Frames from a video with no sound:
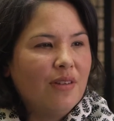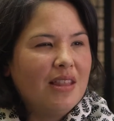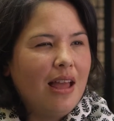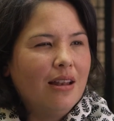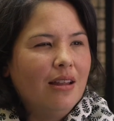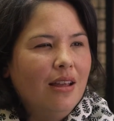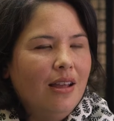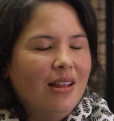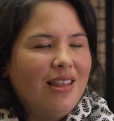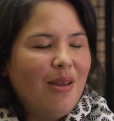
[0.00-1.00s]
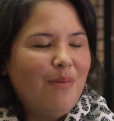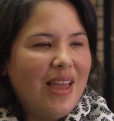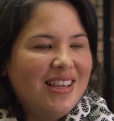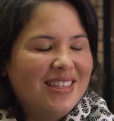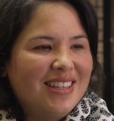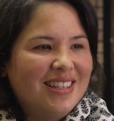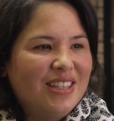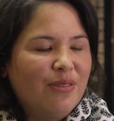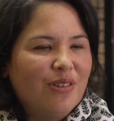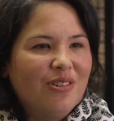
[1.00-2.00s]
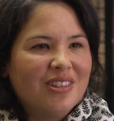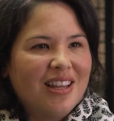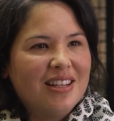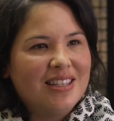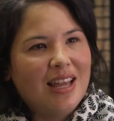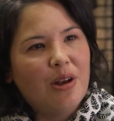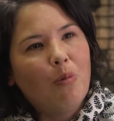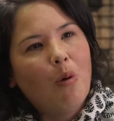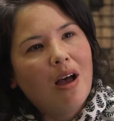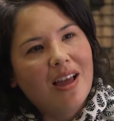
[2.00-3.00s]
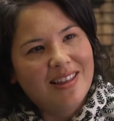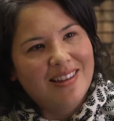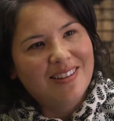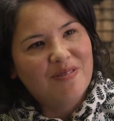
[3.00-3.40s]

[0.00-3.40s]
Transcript: And that makes it difficult to understand why